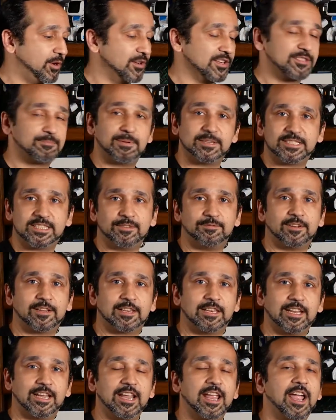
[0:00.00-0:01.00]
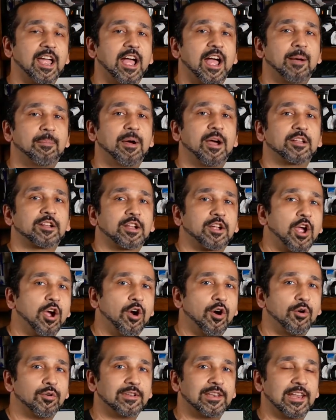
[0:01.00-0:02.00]
and specifically about
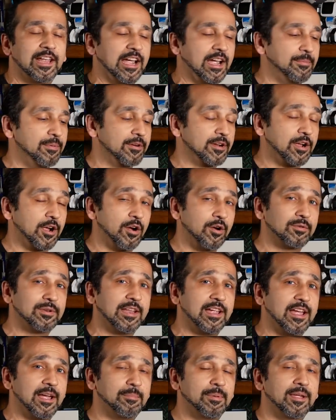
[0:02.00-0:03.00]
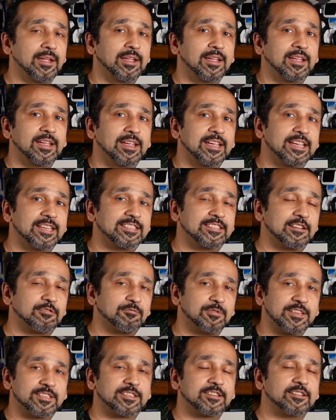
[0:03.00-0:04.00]
CodeLab. And CodeLab is the
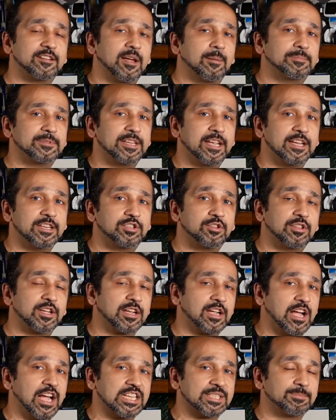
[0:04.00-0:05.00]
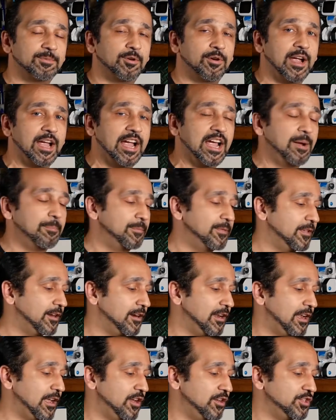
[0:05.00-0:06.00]
recent update to the Cozmo app that
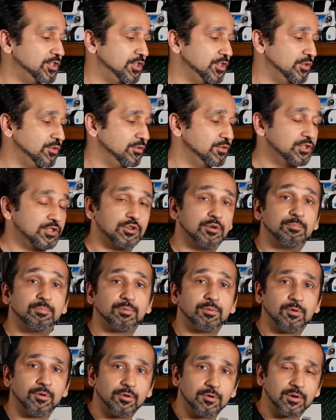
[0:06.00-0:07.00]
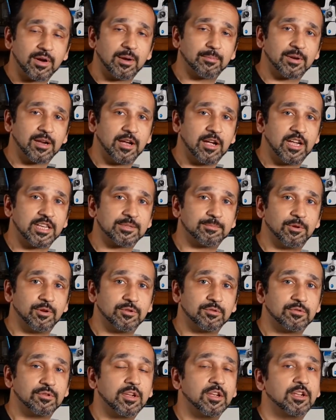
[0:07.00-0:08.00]
allows you to program
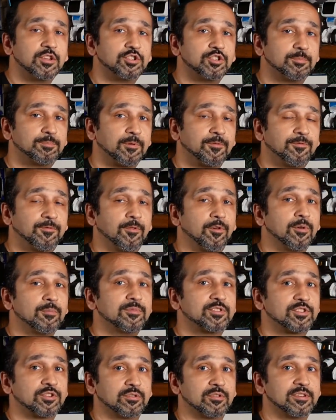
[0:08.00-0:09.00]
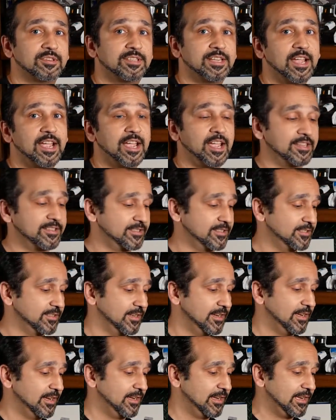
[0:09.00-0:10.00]
Cozmo to perform certain tasks,
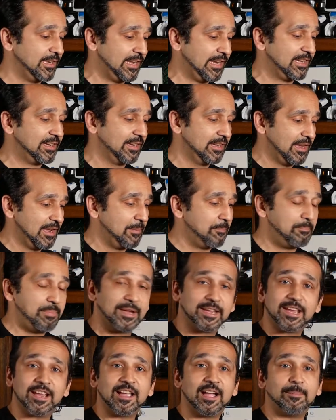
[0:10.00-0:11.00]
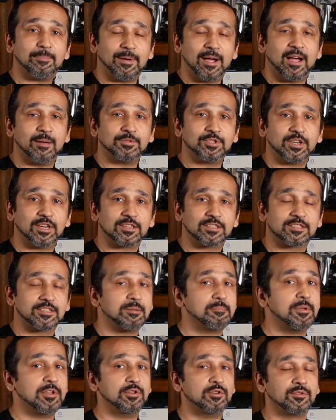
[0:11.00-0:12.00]
like picking up objects,
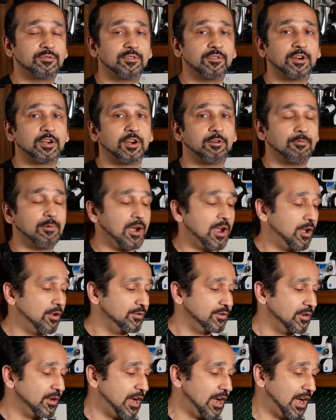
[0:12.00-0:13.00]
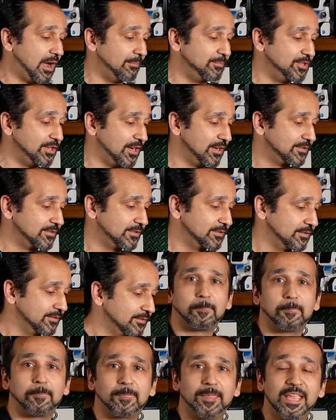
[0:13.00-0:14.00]
maneuvering around objects,
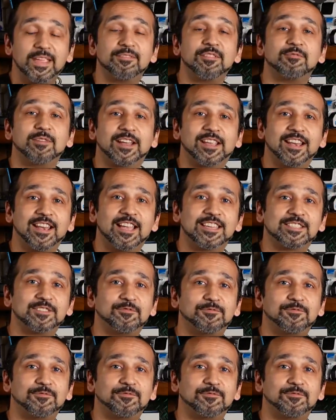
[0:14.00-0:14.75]
even recognizing